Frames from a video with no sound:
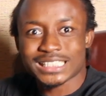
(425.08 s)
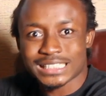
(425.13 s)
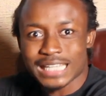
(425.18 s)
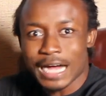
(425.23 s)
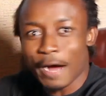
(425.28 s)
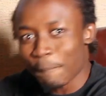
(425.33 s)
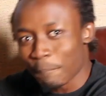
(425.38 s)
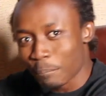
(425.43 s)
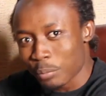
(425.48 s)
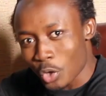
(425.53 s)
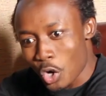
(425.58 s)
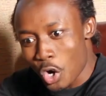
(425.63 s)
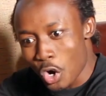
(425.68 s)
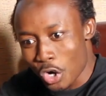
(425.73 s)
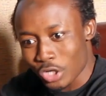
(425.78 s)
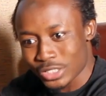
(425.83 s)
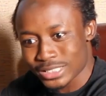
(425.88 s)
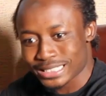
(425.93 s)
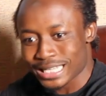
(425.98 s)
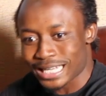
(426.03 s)
sub
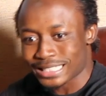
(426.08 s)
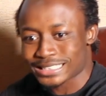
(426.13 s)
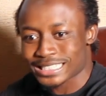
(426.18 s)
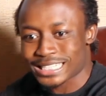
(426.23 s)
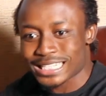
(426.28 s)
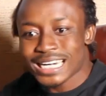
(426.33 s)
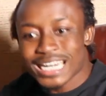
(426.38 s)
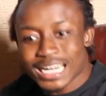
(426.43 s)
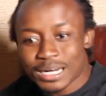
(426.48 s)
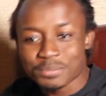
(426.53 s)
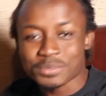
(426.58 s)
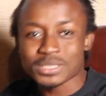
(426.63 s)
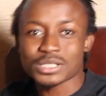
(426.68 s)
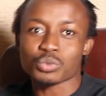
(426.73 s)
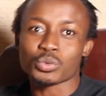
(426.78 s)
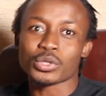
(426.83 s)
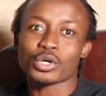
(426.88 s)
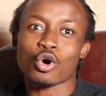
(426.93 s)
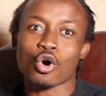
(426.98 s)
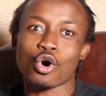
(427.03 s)
blocks that
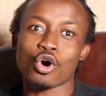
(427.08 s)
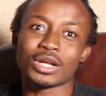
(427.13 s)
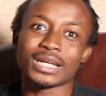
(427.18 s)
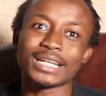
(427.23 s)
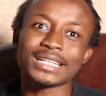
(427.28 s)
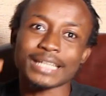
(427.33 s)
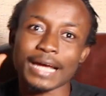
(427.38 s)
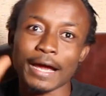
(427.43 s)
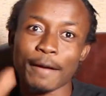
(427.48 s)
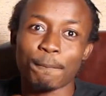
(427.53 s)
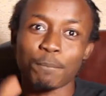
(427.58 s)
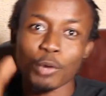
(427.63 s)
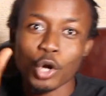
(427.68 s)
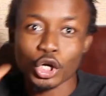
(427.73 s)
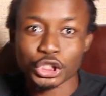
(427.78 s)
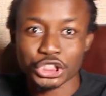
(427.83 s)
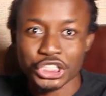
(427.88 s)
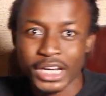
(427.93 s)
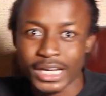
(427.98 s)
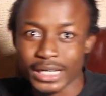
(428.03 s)
comes, we call it a
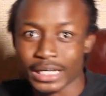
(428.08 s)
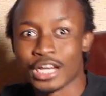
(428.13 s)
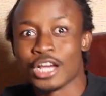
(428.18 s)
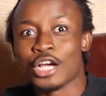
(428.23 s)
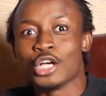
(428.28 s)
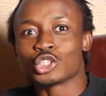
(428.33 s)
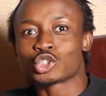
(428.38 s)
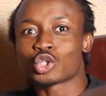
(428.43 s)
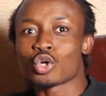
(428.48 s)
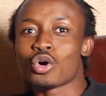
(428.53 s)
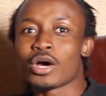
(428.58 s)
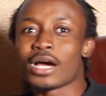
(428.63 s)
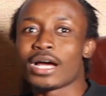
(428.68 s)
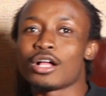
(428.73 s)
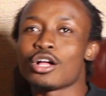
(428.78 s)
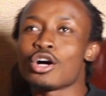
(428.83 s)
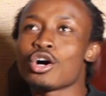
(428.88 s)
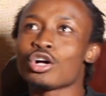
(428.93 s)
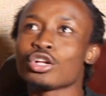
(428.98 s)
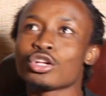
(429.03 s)
blockchain. So
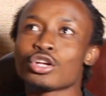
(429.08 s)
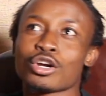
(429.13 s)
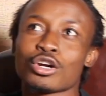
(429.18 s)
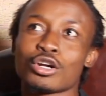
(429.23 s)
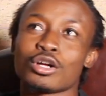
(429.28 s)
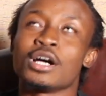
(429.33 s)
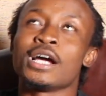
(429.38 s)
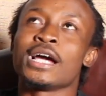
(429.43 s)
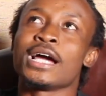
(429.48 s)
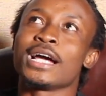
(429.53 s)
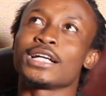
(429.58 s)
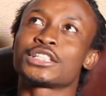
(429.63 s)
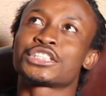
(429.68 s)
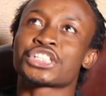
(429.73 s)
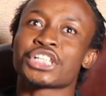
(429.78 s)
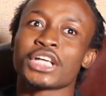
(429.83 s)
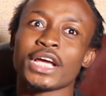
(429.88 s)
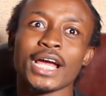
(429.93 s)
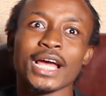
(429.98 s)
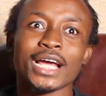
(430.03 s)
a
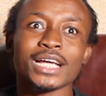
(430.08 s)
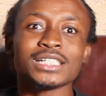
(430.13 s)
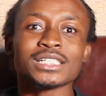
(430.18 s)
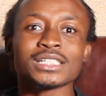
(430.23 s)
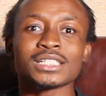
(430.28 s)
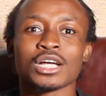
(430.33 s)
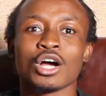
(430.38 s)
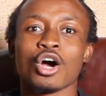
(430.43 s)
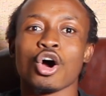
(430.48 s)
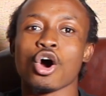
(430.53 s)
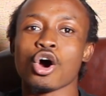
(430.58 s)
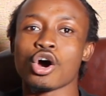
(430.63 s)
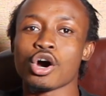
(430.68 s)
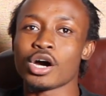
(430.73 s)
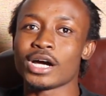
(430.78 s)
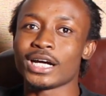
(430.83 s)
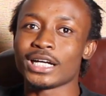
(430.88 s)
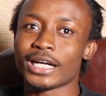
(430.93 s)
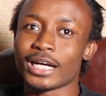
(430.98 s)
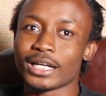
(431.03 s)
chain,
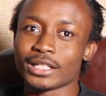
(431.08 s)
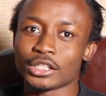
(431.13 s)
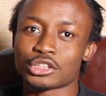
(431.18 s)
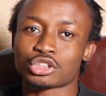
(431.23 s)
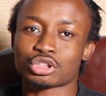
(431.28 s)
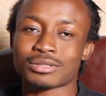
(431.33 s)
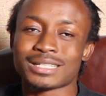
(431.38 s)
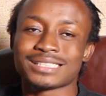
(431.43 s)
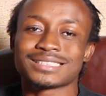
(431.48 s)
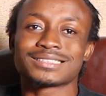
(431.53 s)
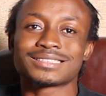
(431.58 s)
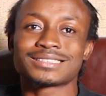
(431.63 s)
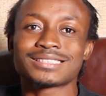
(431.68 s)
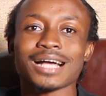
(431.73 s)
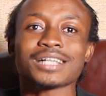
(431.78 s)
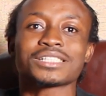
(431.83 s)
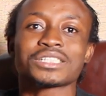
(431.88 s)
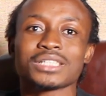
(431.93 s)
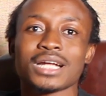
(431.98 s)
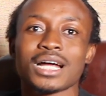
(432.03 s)
or a
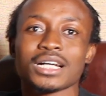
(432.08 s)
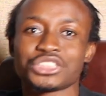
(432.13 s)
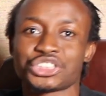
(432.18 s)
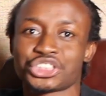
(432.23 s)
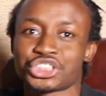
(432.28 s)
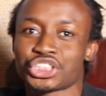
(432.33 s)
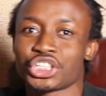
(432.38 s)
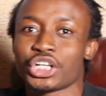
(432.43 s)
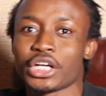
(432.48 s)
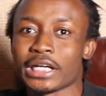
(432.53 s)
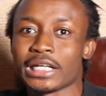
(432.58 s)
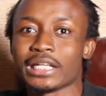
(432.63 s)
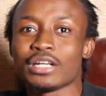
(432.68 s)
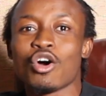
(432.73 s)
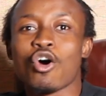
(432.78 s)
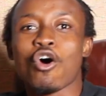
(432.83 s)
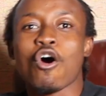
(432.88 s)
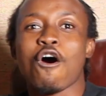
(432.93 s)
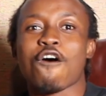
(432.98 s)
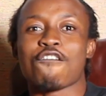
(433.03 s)
transactional chain
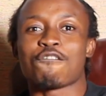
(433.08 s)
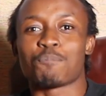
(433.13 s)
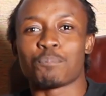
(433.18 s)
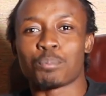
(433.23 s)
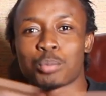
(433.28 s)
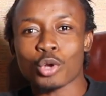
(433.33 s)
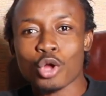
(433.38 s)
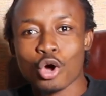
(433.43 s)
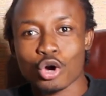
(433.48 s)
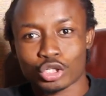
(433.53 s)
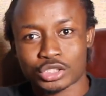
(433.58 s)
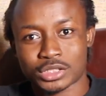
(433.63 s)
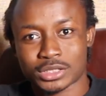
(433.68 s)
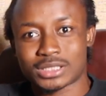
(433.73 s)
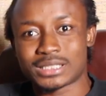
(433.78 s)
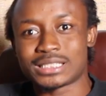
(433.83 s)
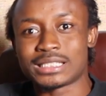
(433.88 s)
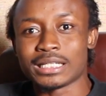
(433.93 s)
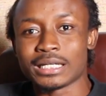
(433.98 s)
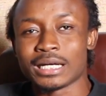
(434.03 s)
of
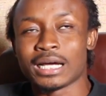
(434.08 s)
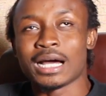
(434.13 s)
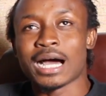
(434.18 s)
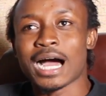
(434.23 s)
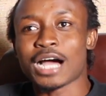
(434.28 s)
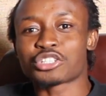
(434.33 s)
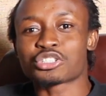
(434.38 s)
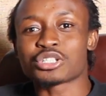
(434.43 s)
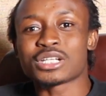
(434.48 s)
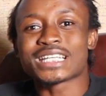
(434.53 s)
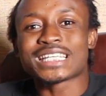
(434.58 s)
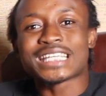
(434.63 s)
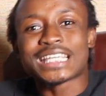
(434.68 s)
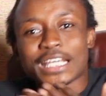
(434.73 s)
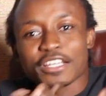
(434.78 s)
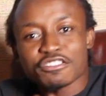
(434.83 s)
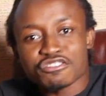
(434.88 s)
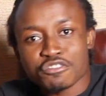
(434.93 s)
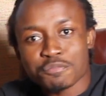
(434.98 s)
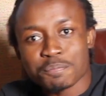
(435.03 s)
blocks actually
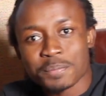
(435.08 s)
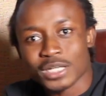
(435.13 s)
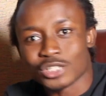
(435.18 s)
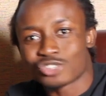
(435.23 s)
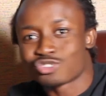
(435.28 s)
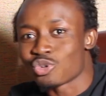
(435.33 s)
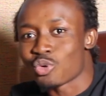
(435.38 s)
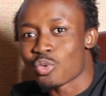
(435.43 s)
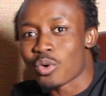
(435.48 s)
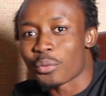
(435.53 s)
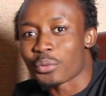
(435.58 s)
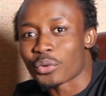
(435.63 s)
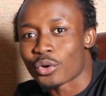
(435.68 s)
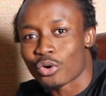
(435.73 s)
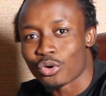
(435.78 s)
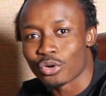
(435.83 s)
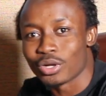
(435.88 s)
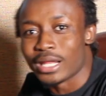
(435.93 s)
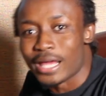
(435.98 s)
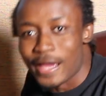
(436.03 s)
gives birth to what we
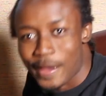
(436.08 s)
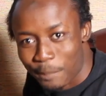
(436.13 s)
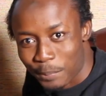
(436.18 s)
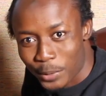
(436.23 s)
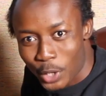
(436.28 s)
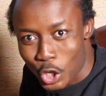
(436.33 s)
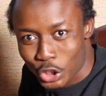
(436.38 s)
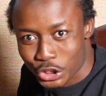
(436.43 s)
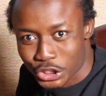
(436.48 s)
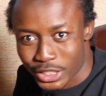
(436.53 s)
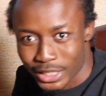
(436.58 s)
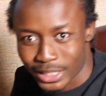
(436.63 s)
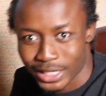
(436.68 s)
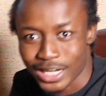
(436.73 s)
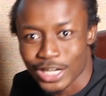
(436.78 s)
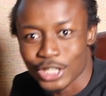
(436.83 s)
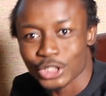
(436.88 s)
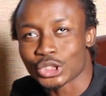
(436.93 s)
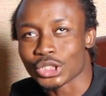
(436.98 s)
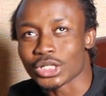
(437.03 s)
call a blockchain.
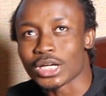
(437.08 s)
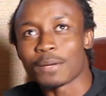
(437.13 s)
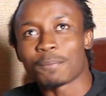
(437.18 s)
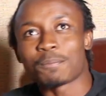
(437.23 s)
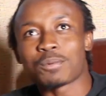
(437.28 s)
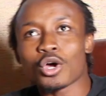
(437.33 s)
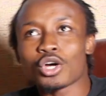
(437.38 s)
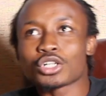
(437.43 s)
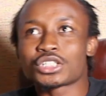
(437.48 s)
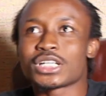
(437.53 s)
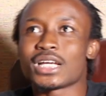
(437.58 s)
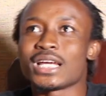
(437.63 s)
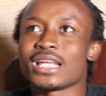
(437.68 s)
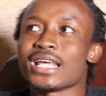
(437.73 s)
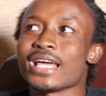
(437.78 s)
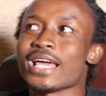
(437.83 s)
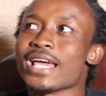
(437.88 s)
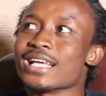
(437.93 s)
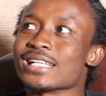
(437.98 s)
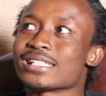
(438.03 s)
So a
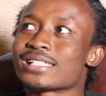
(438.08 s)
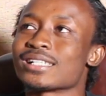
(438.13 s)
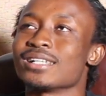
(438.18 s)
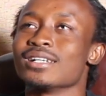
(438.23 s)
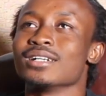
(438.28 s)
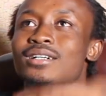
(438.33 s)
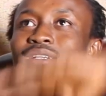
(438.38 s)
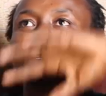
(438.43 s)
blockchain is